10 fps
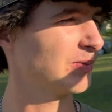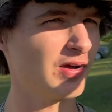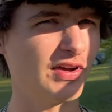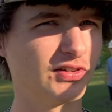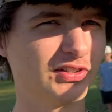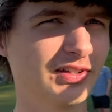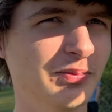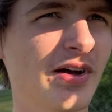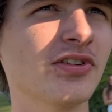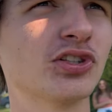I'm gonna have a. I'm
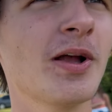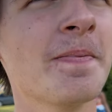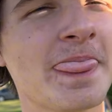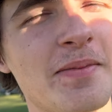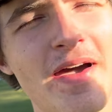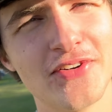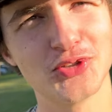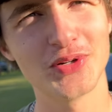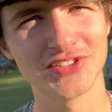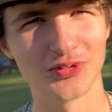gonna have, yeah. a, I'm gonna have a
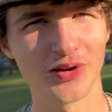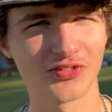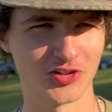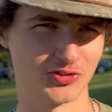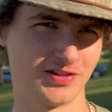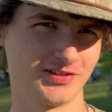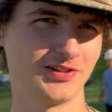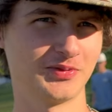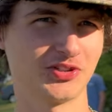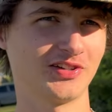twisted rough country.
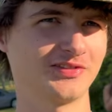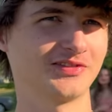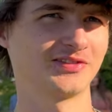You know what I'm saying?